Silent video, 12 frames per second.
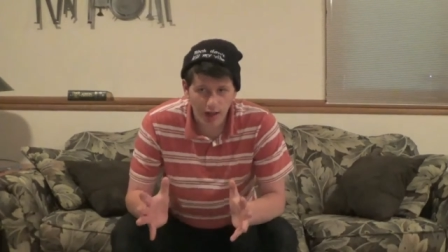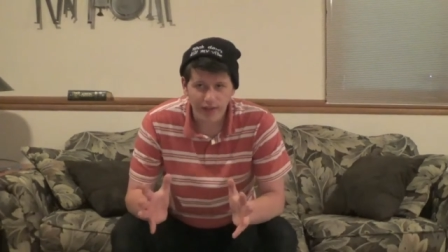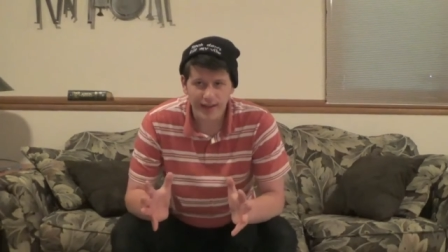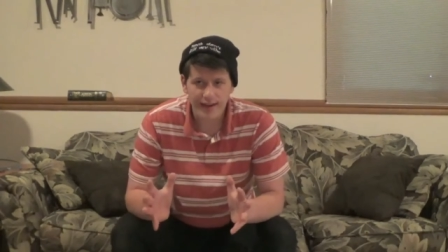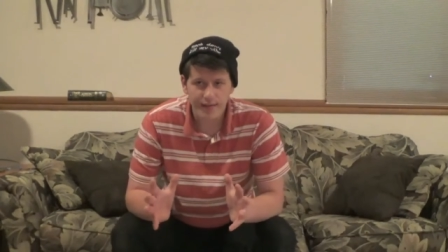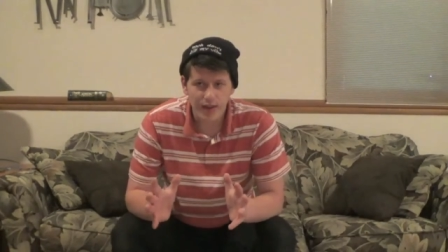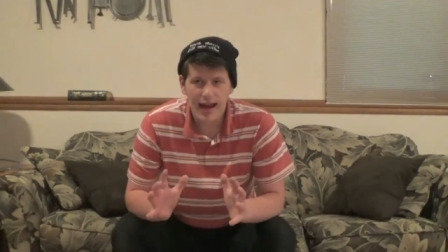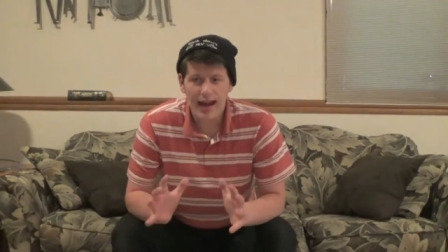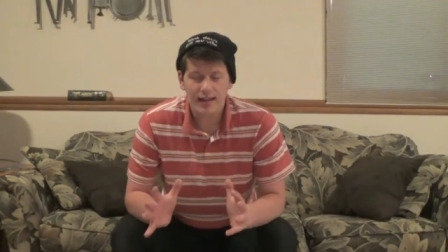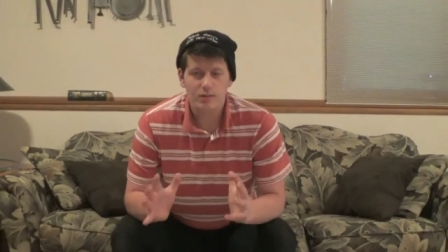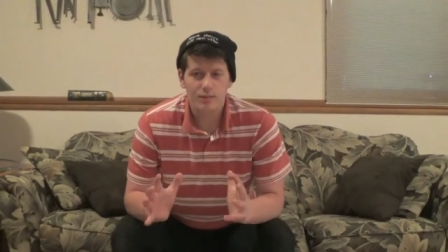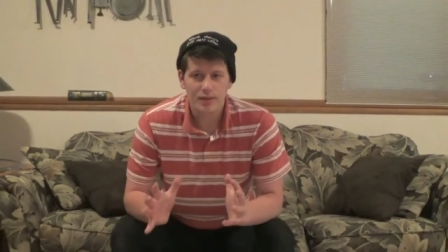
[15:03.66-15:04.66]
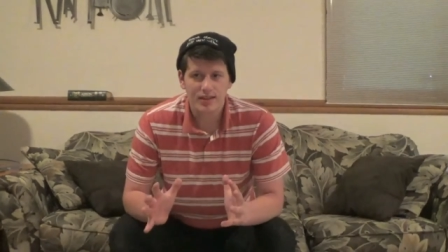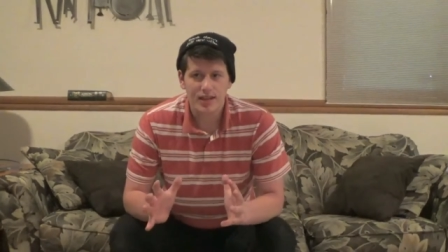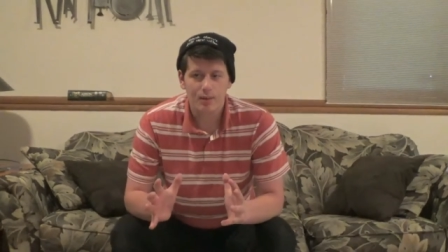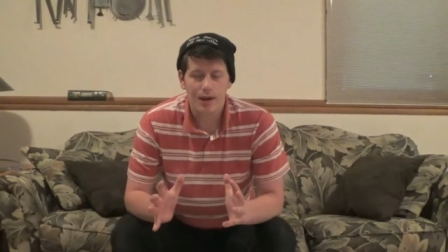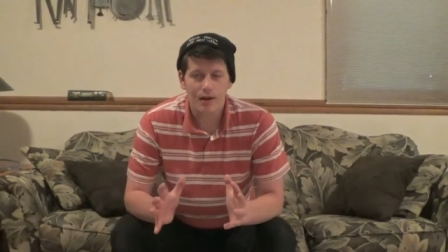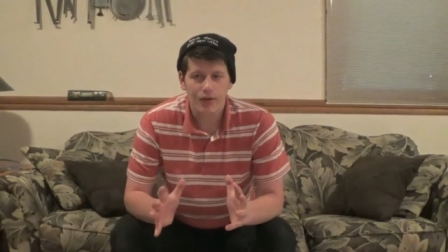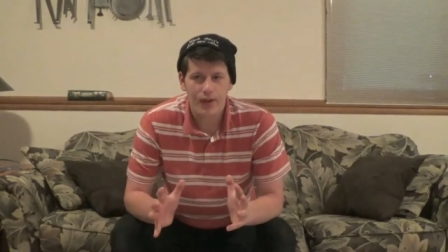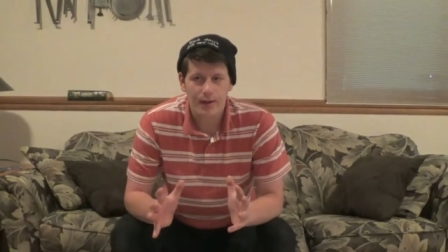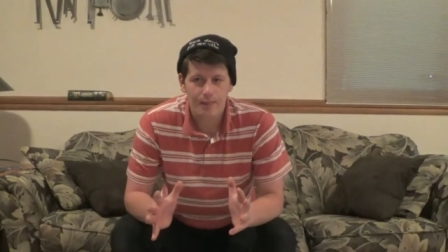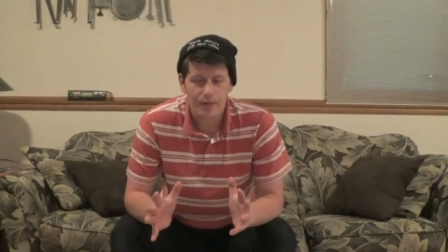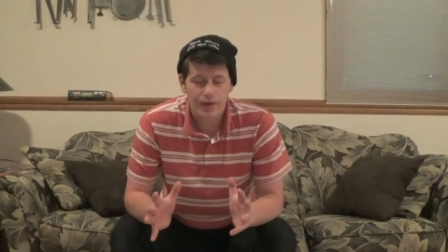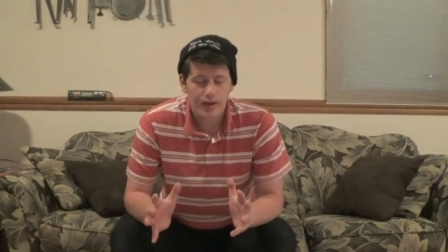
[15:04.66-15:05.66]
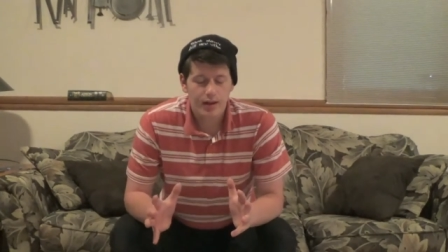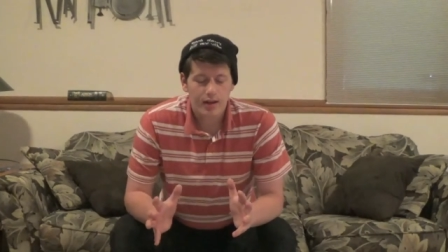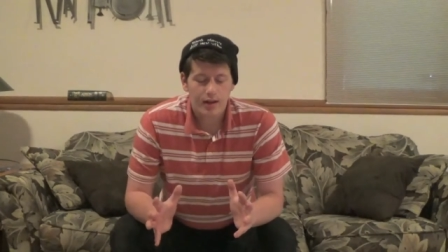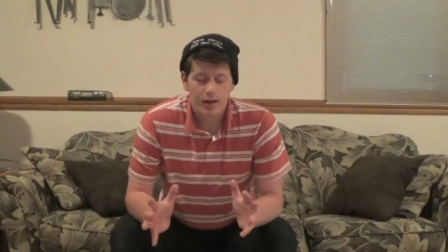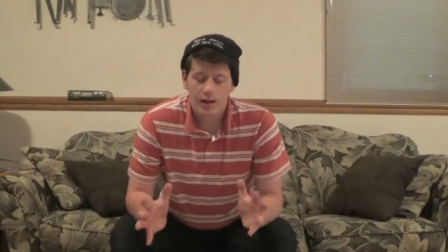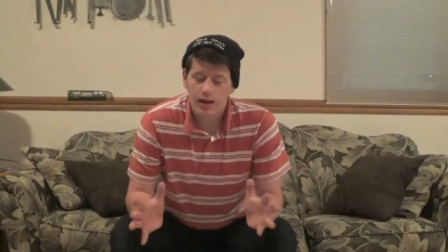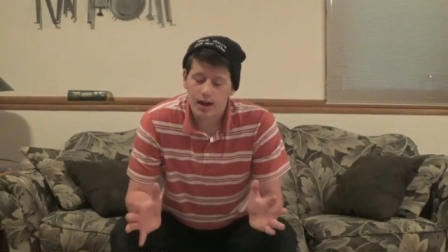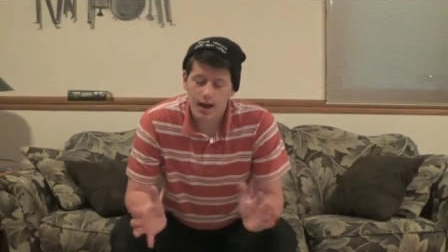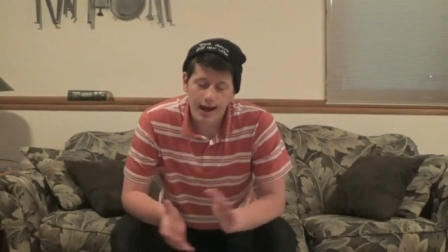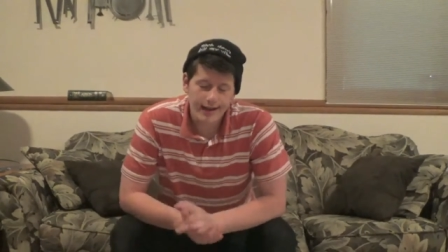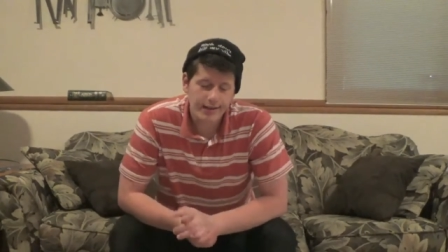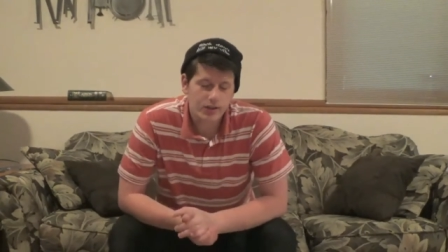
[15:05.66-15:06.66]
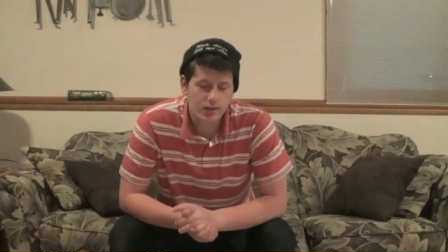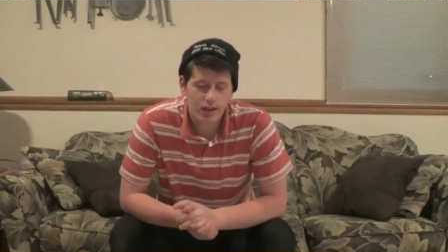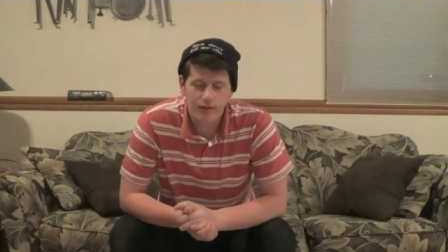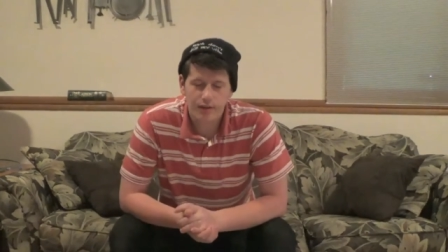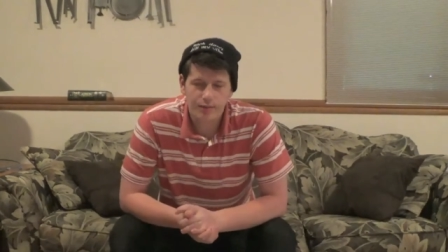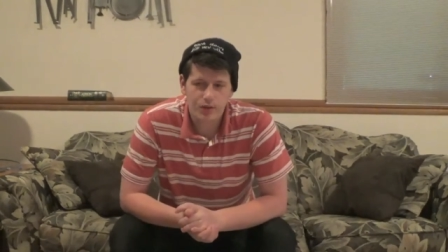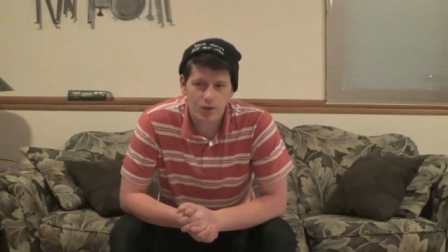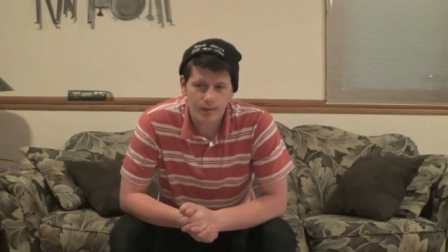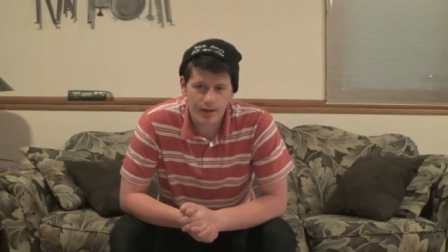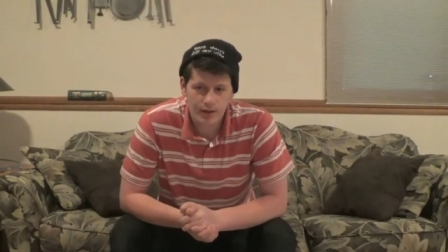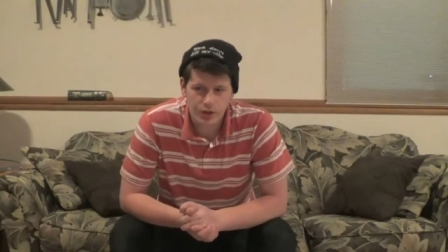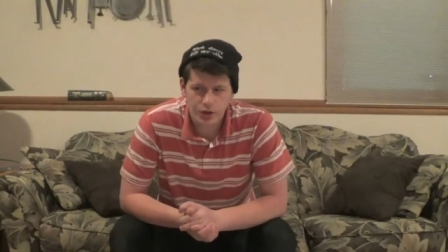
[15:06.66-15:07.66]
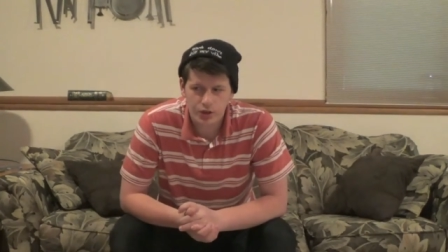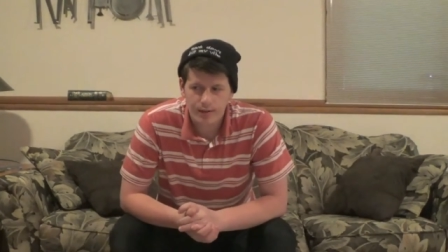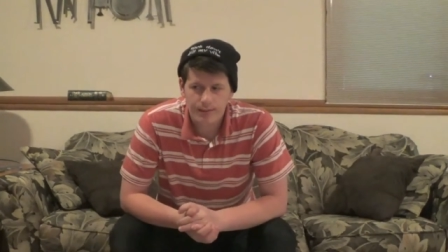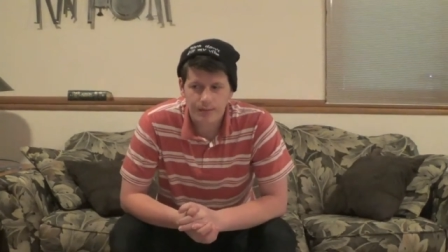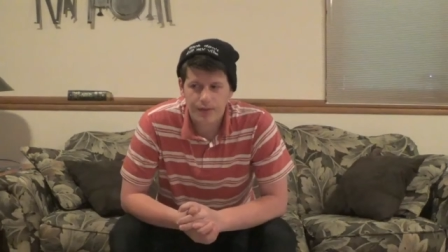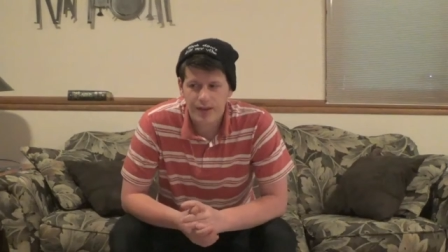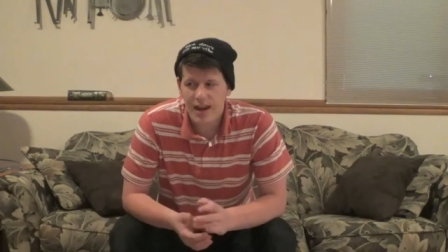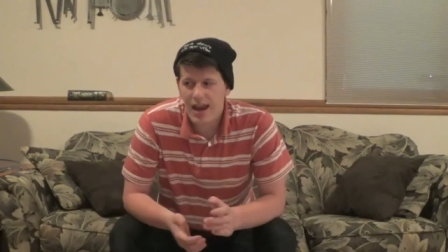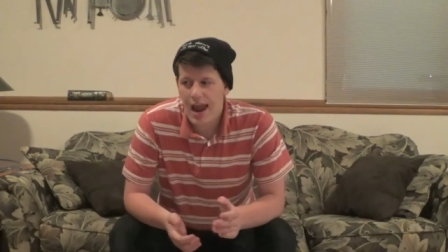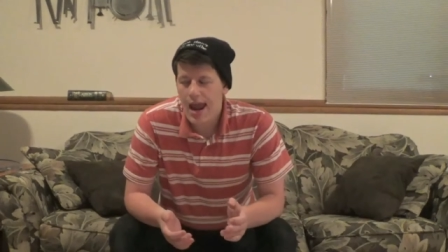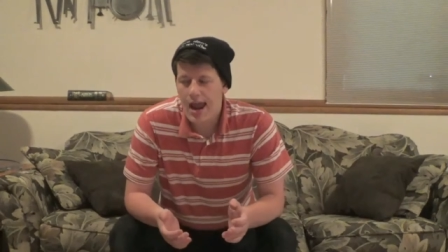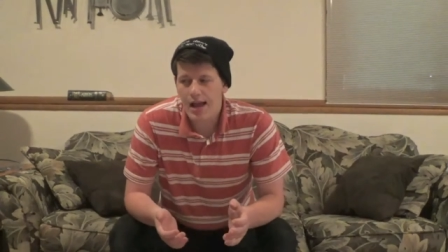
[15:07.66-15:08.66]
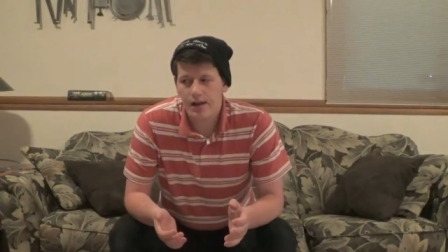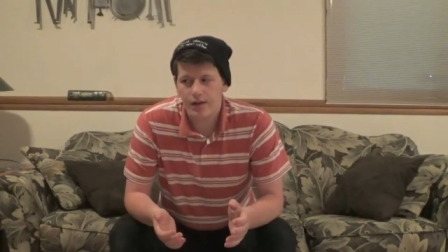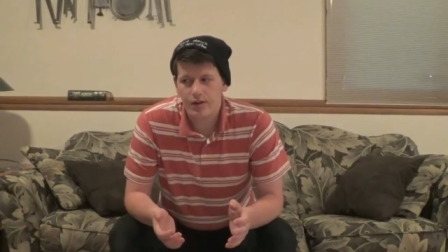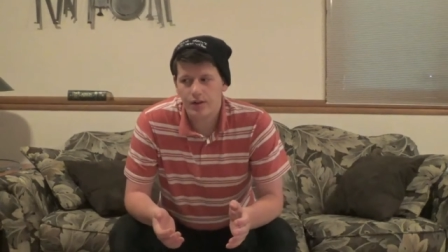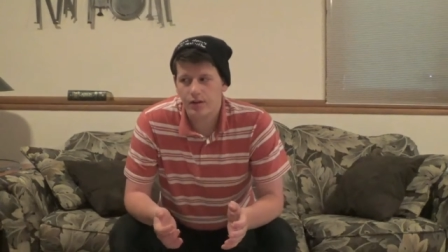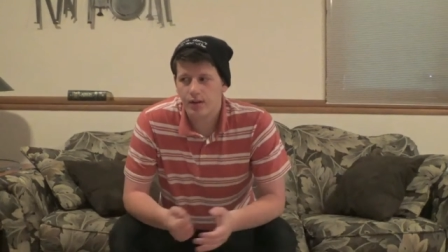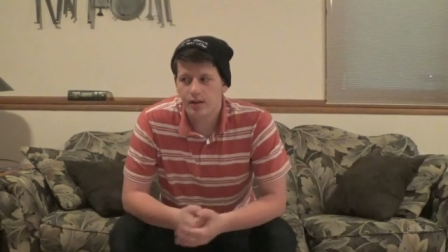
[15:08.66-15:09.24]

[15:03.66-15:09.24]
nothing that hasn't been said about them. I just love them so much, and